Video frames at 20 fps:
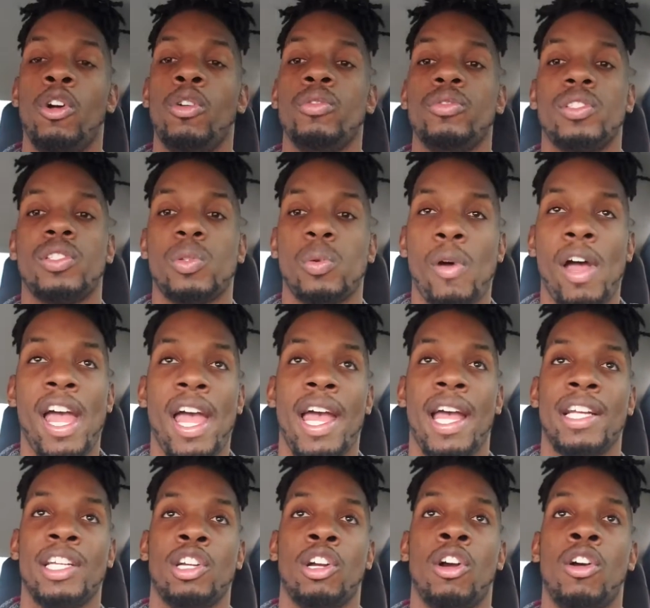own
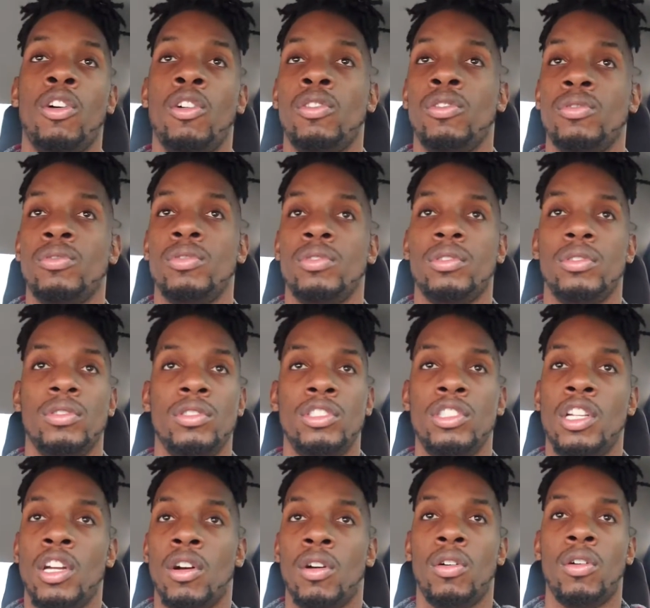swag, your own,
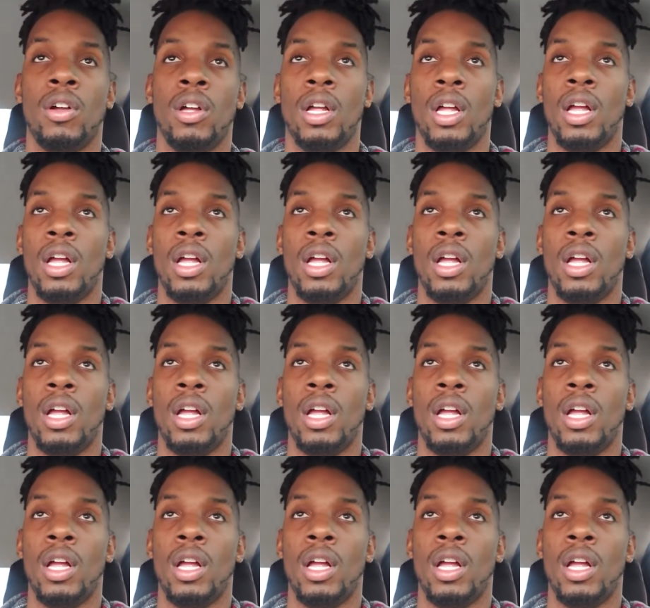you know,